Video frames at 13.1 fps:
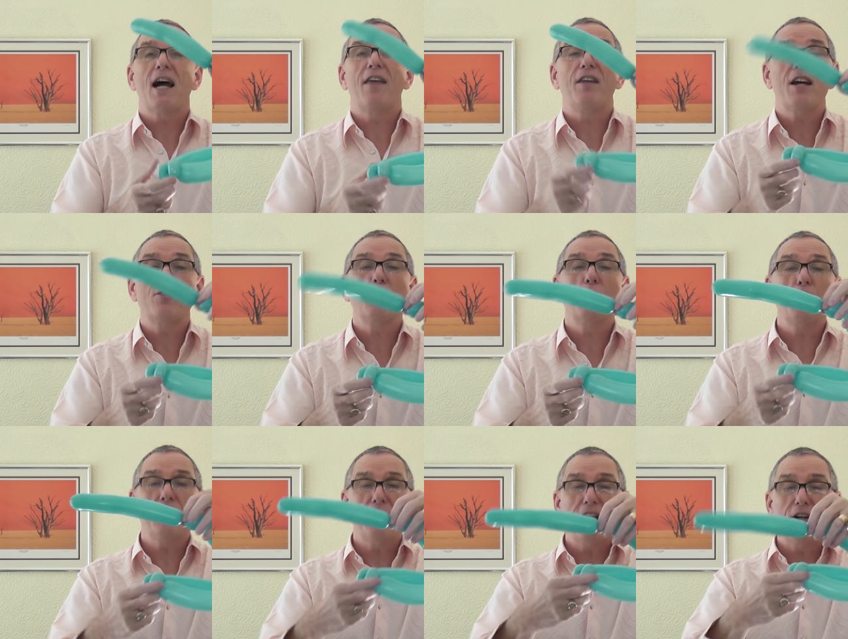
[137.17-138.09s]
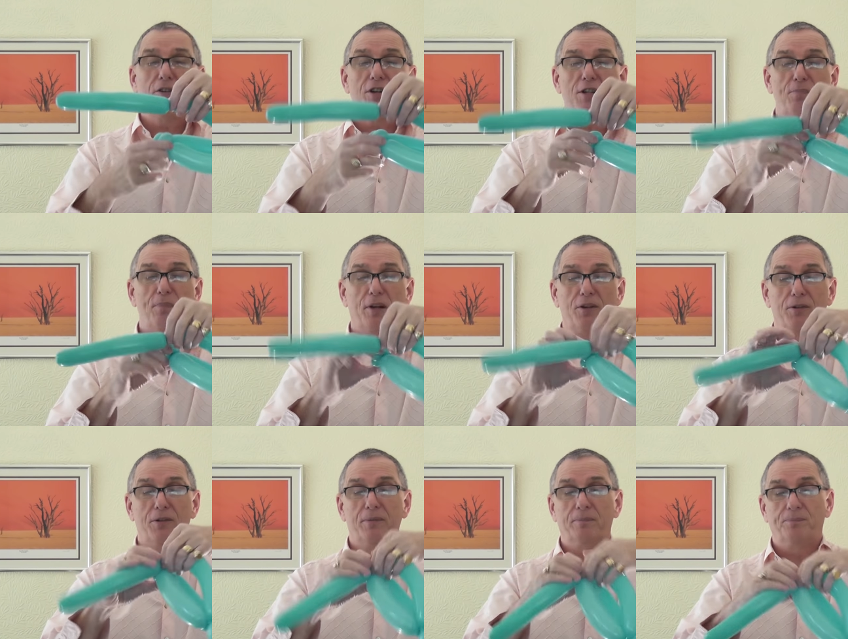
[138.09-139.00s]
and that is all you need on this balloon.
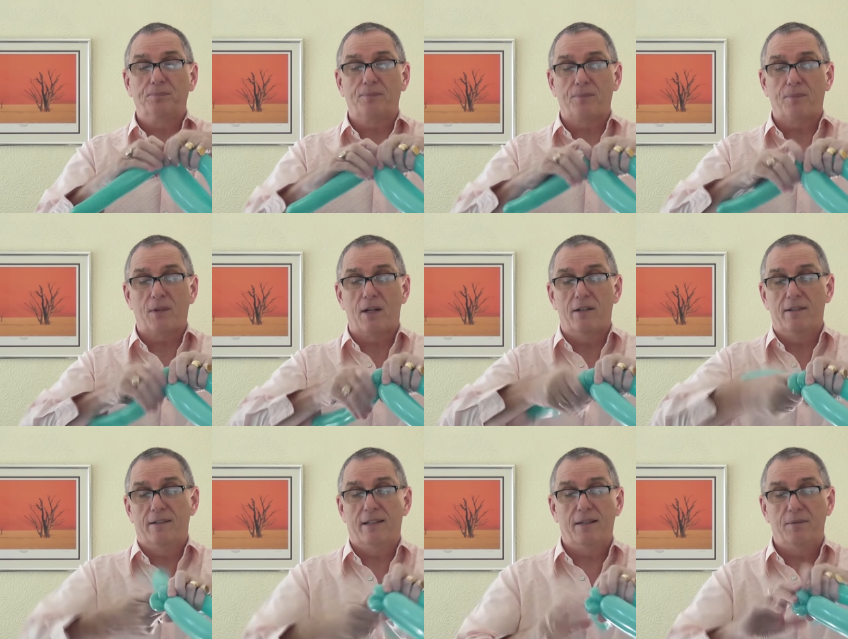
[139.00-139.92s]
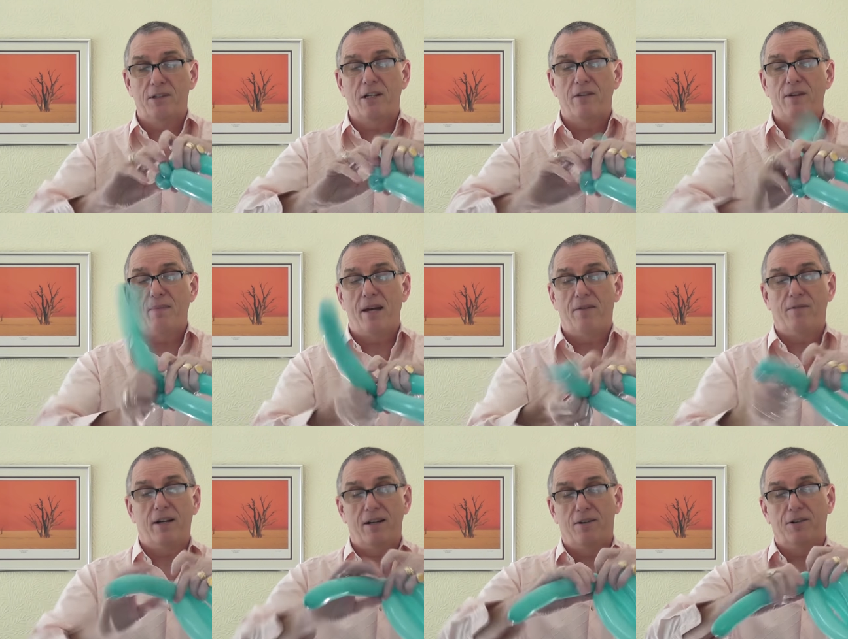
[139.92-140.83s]
Alright, wrap that
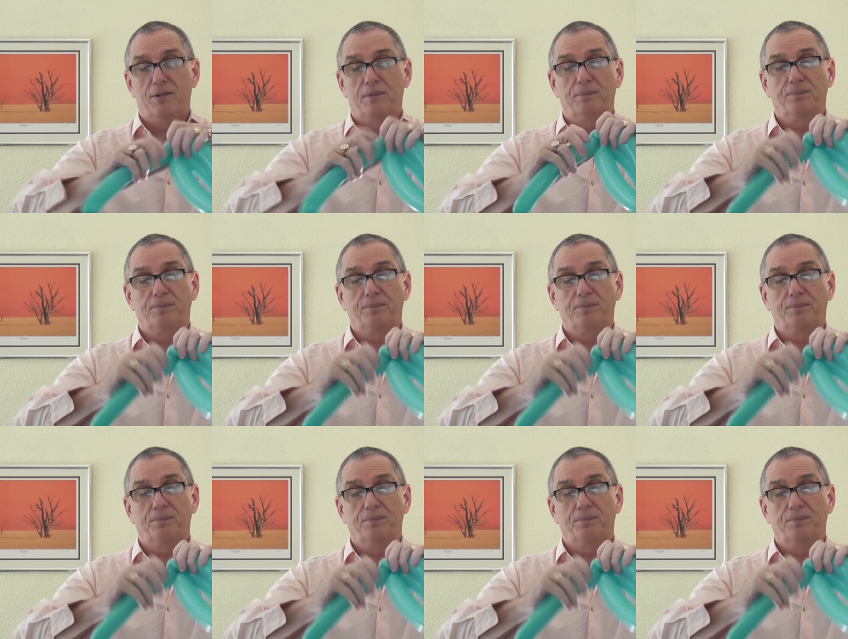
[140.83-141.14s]
round,